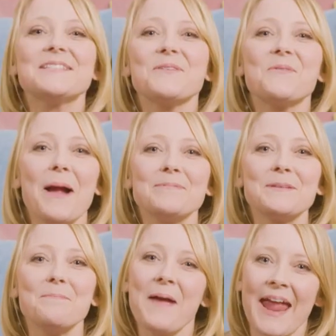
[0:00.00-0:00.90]
So grab
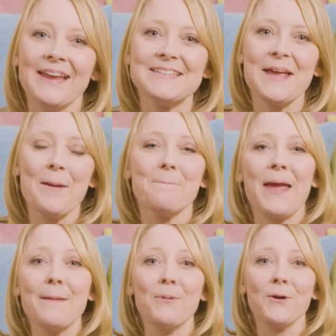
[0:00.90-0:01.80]
some paint,
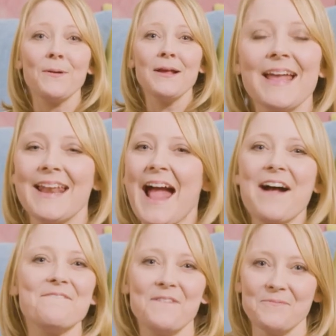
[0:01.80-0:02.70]
paper, and
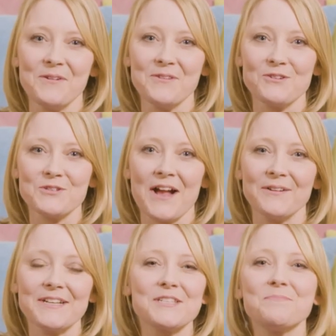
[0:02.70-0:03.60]
have fun with your
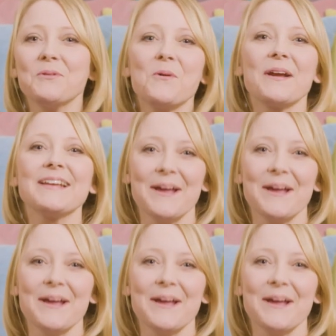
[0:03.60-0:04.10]
child exploring